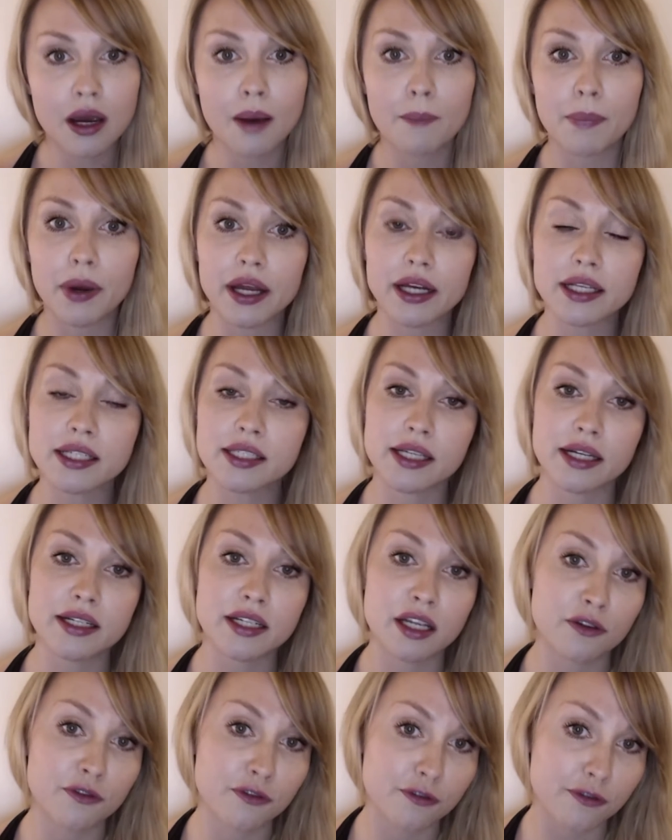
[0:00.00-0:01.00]
by
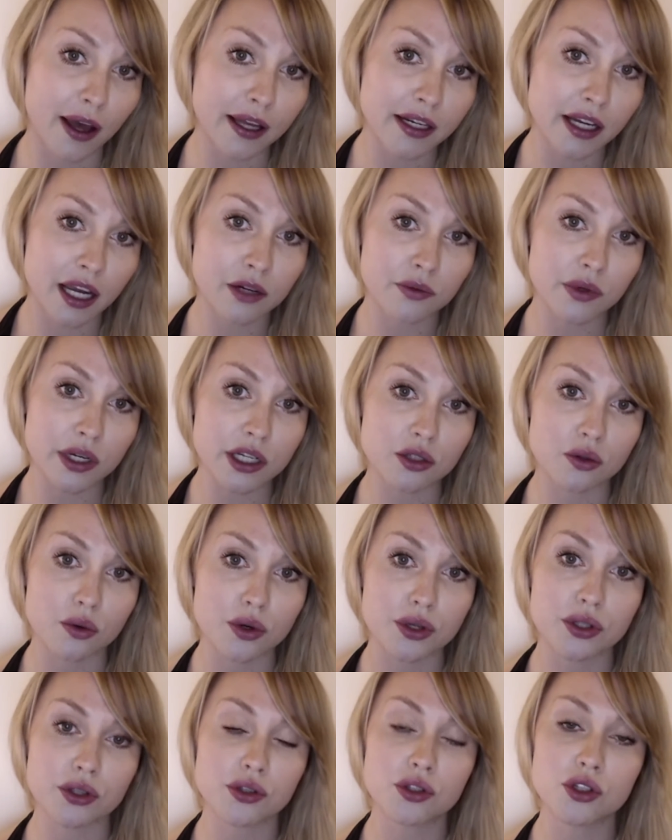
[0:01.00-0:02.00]
extending finite
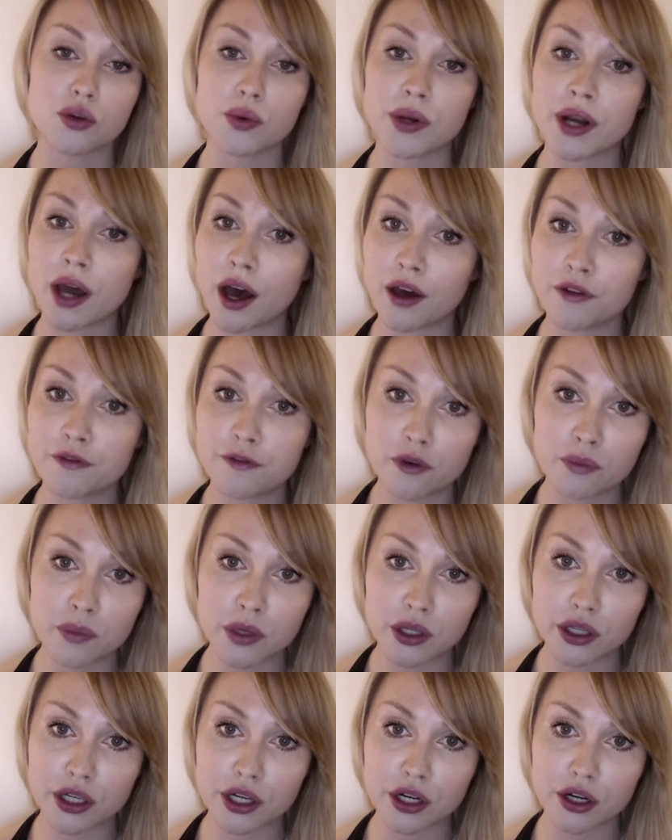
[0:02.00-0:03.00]
resources to an
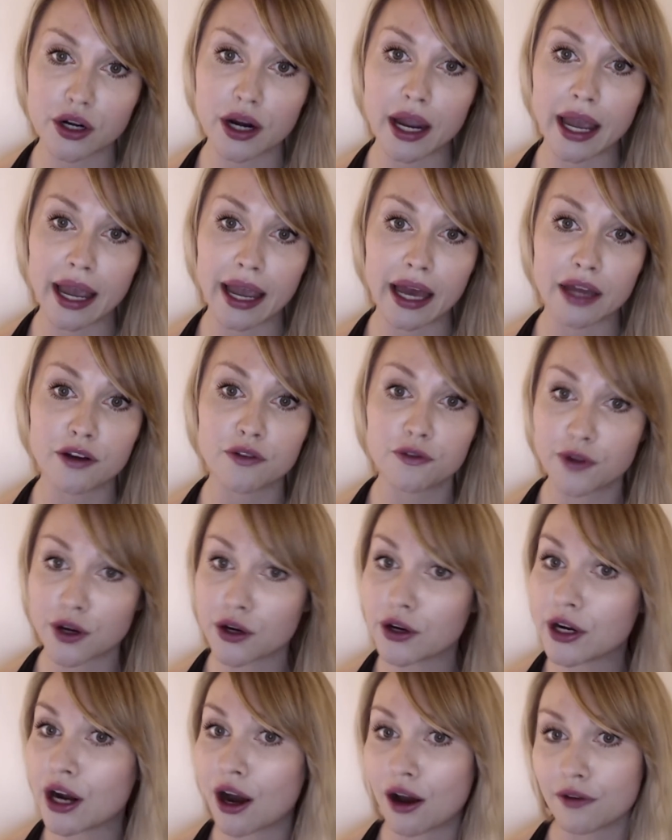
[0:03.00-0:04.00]
unfamiliar and
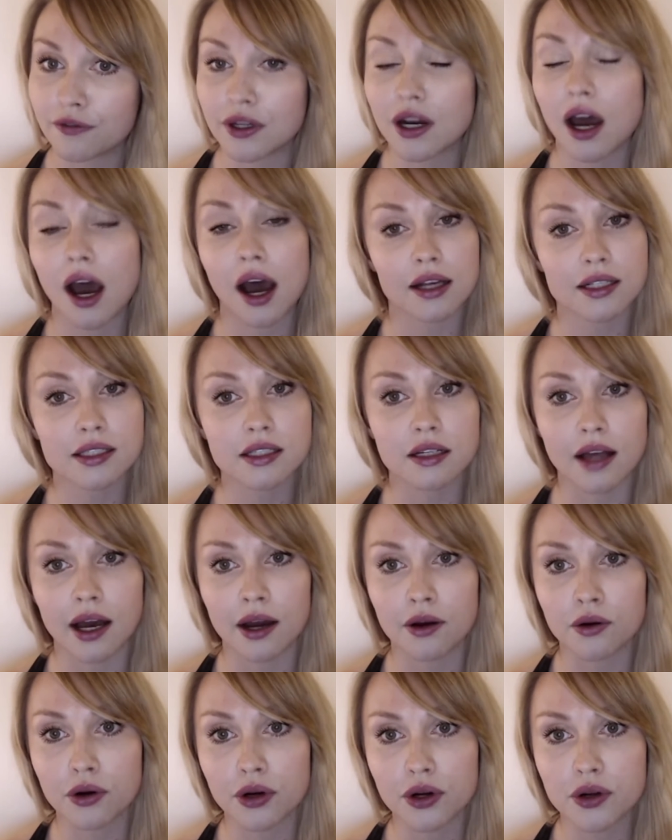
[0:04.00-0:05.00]
very often hostile
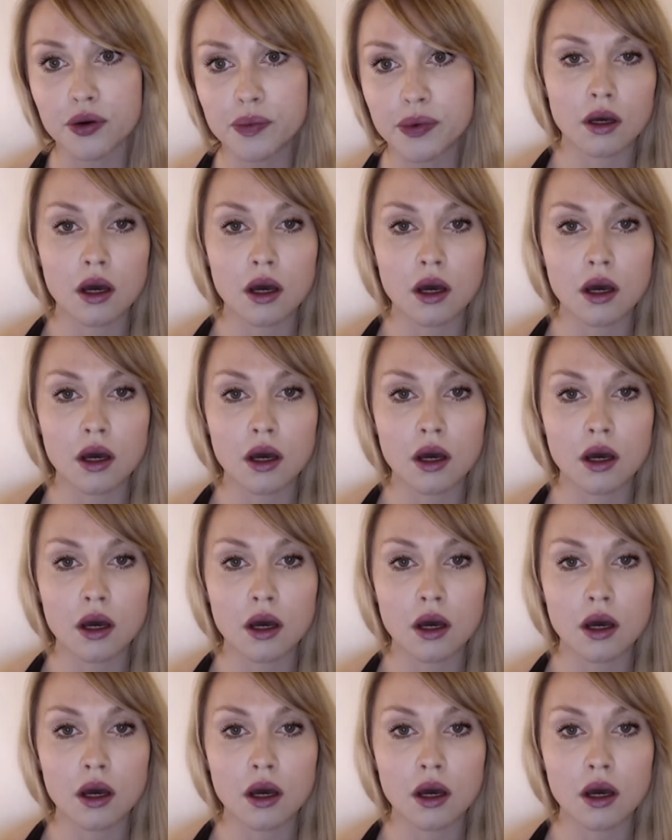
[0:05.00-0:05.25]
outgroup.